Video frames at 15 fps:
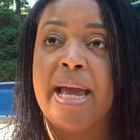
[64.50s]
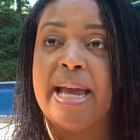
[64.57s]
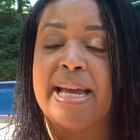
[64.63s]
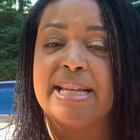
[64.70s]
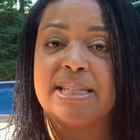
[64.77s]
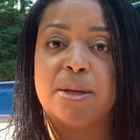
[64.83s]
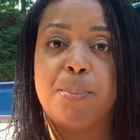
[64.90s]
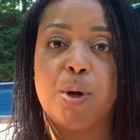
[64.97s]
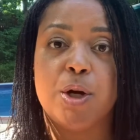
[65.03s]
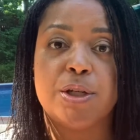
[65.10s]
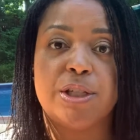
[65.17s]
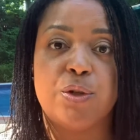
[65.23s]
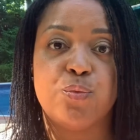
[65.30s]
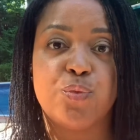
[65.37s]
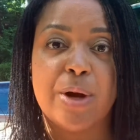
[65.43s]
is the
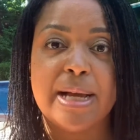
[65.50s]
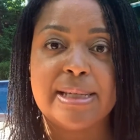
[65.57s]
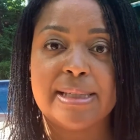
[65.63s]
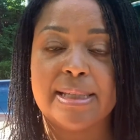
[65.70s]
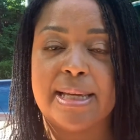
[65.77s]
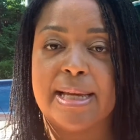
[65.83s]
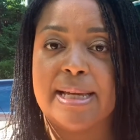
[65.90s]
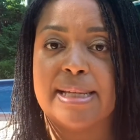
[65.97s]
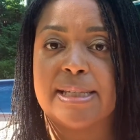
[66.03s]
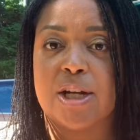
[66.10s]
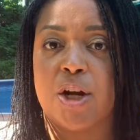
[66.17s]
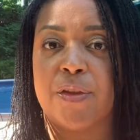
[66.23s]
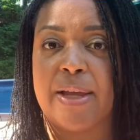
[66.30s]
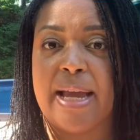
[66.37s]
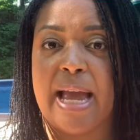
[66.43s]
person restless?
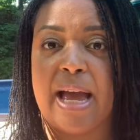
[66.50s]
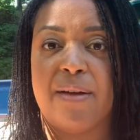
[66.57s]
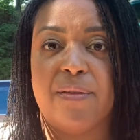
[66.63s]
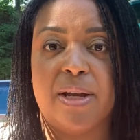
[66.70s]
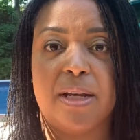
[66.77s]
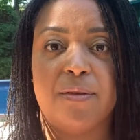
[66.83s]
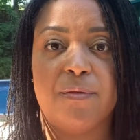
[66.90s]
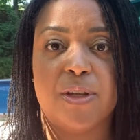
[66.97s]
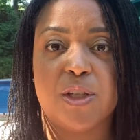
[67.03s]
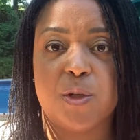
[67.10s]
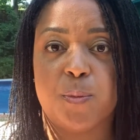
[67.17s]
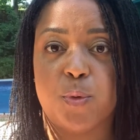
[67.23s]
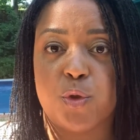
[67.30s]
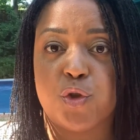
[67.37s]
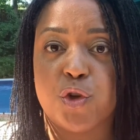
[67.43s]
Are they having
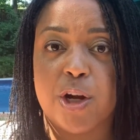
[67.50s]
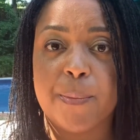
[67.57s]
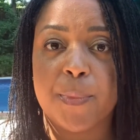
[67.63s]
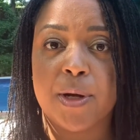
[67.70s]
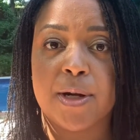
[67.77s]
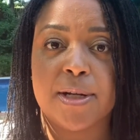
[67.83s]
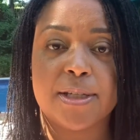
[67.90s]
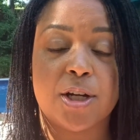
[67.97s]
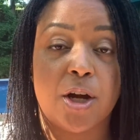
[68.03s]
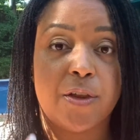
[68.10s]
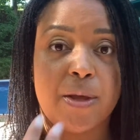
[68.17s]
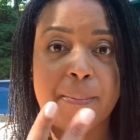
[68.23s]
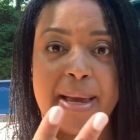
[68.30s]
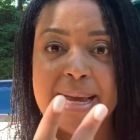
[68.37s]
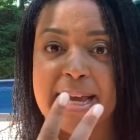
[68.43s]
visible tremors? Are
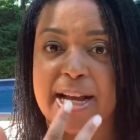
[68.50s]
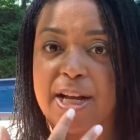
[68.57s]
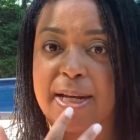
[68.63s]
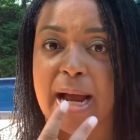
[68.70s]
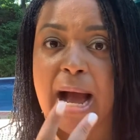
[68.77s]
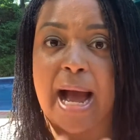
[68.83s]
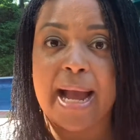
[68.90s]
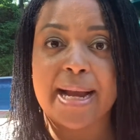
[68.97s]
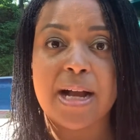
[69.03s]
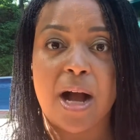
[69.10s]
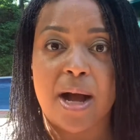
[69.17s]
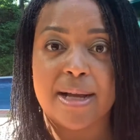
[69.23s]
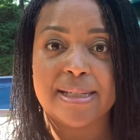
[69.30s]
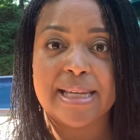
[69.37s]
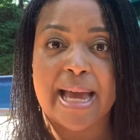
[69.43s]
they making good eye
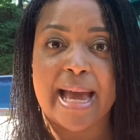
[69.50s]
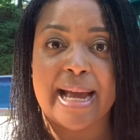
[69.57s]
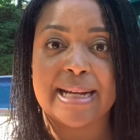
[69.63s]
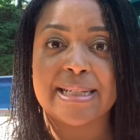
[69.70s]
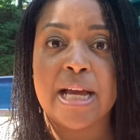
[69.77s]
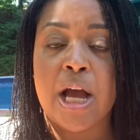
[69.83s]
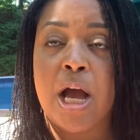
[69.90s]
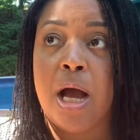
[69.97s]
contact?